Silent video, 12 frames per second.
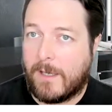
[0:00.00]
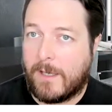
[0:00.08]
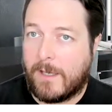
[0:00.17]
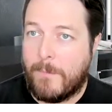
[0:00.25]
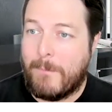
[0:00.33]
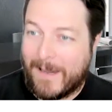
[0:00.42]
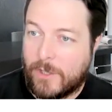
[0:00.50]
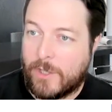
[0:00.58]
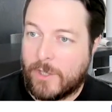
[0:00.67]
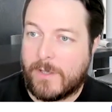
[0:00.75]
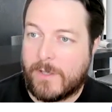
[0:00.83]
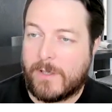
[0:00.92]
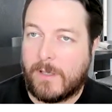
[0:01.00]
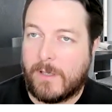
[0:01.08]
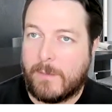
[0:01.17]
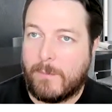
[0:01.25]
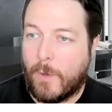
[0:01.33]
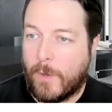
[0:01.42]
you know, managers
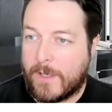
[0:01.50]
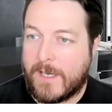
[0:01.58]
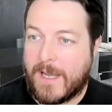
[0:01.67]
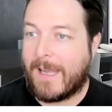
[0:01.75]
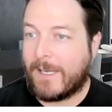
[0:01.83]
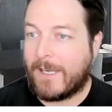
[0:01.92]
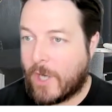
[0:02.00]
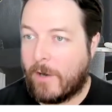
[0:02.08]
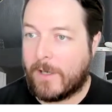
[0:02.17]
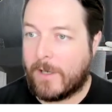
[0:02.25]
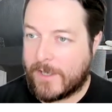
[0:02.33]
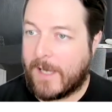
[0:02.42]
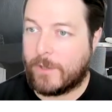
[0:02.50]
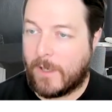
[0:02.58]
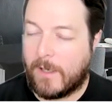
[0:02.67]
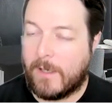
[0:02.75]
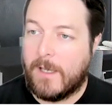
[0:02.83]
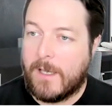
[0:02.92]
and employers and HR,
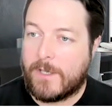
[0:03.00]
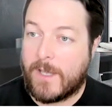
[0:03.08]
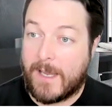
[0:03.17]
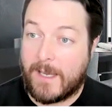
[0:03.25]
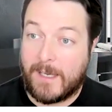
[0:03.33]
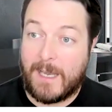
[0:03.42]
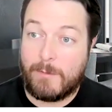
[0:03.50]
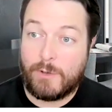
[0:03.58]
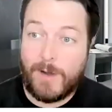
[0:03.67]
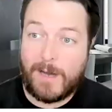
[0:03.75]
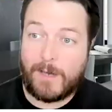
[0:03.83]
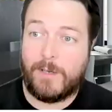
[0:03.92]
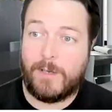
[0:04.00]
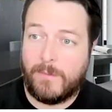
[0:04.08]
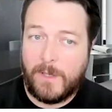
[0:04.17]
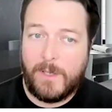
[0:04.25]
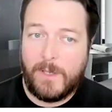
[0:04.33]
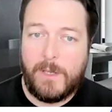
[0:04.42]
etc., so they can keep track of
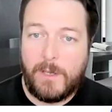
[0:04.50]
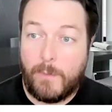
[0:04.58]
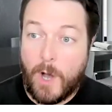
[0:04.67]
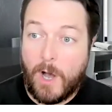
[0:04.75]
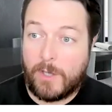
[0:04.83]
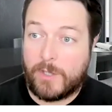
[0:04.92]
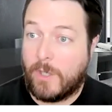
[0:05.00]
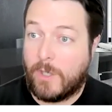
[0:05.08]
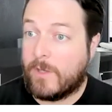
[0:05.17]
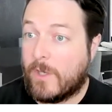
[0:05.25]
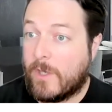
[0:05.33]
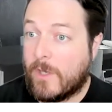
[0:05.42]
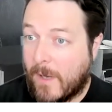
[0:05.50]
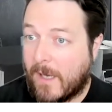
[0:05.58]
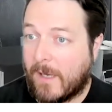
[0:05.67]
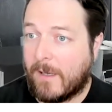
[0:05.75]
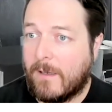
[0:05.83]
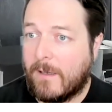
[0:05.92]
what our students are
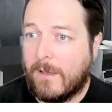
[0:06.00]
doing.